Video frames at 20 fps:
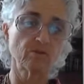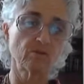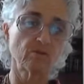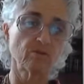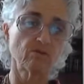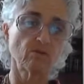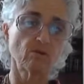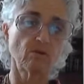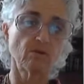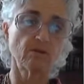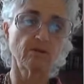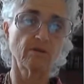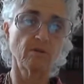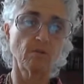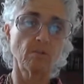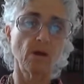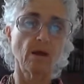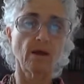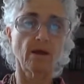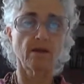controlling their
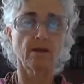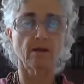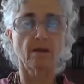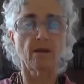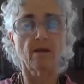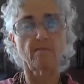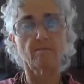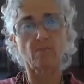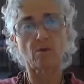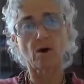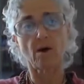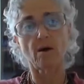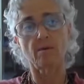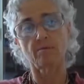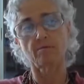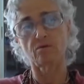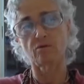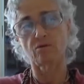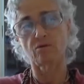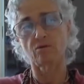mind,
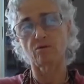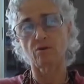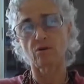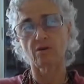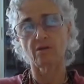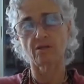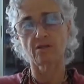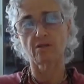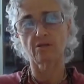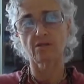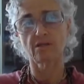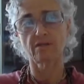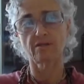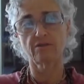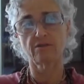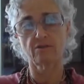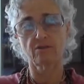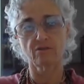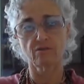problems controlling their senses.